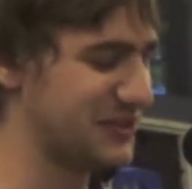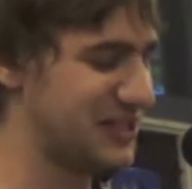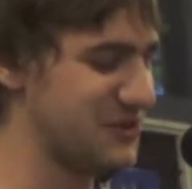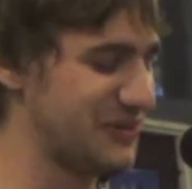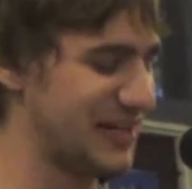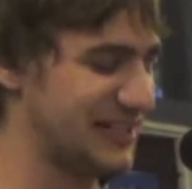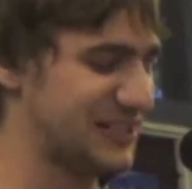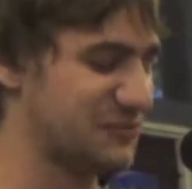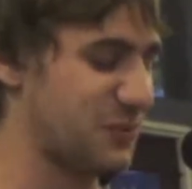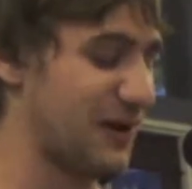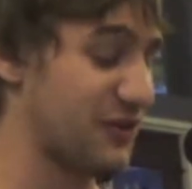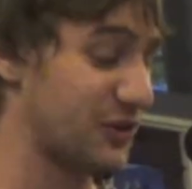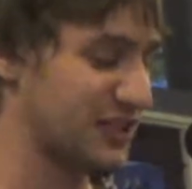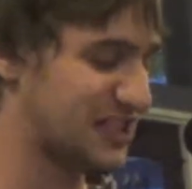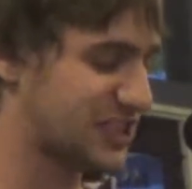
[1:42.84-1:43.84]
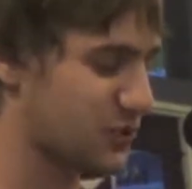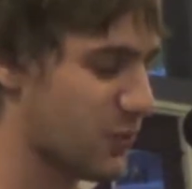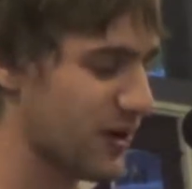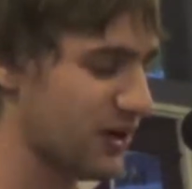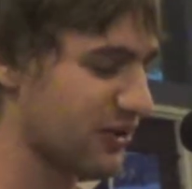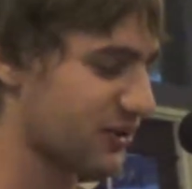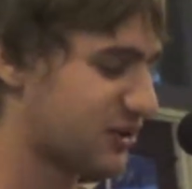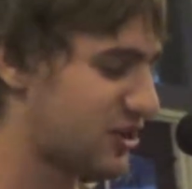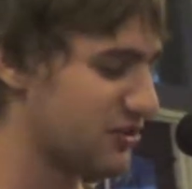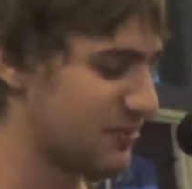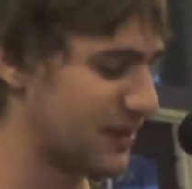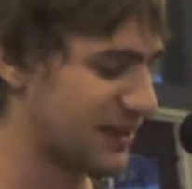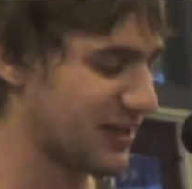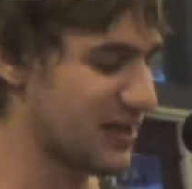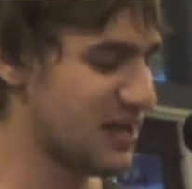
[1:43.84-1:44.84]
Units, whether it's squared or
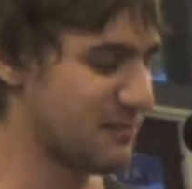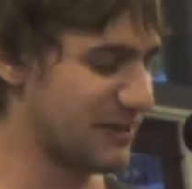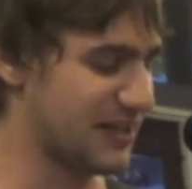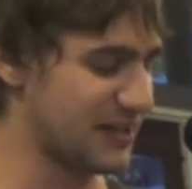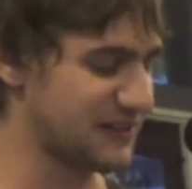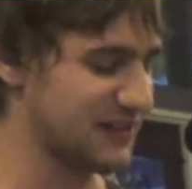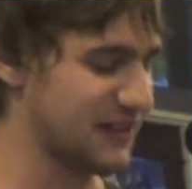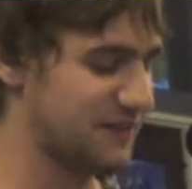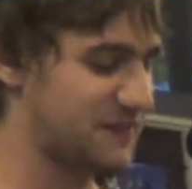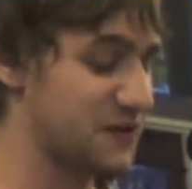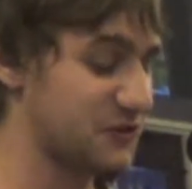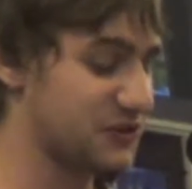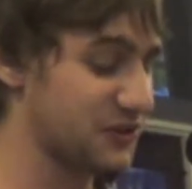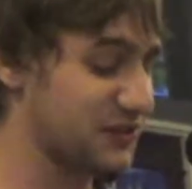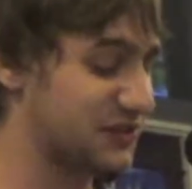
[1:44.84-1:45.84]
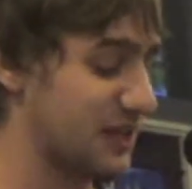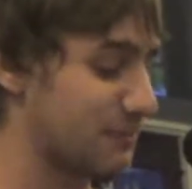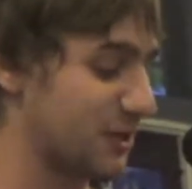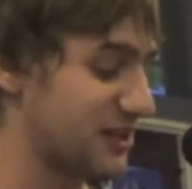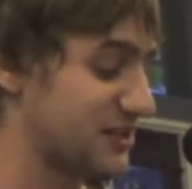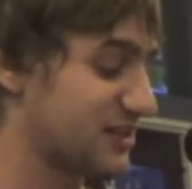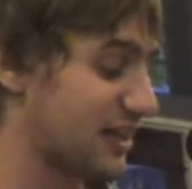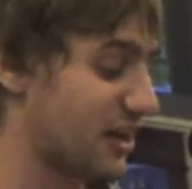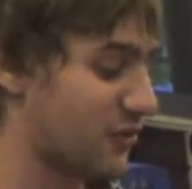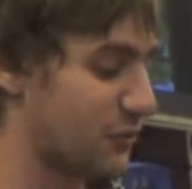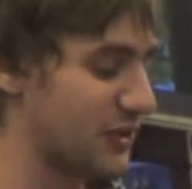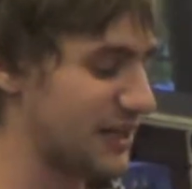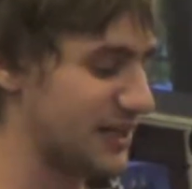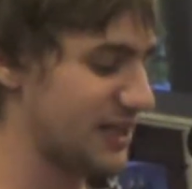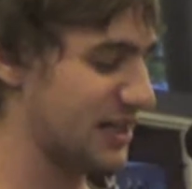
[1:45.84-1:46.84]
cubic, because in the future somebody's gonna
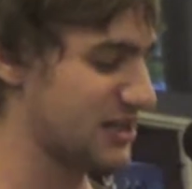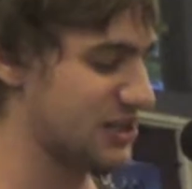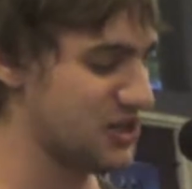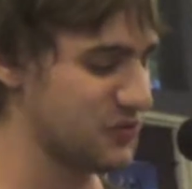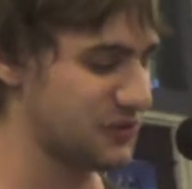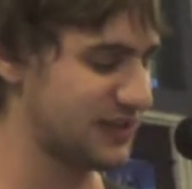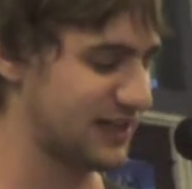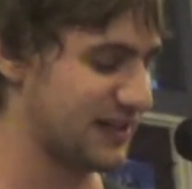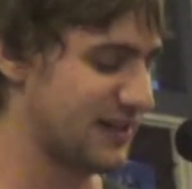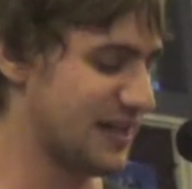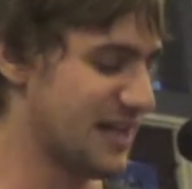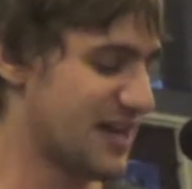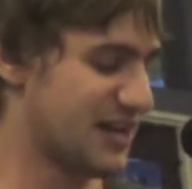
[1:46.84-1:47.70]
read it and use it.